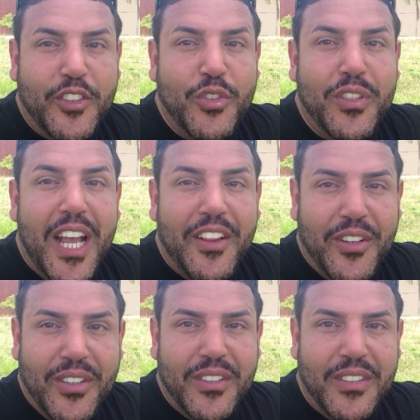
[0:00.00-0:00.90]

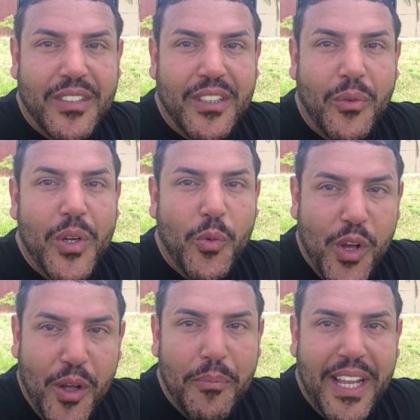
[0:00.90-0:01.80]
together, we
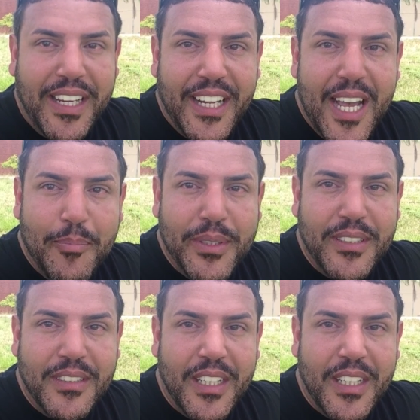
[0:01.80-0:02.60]
will make it happen.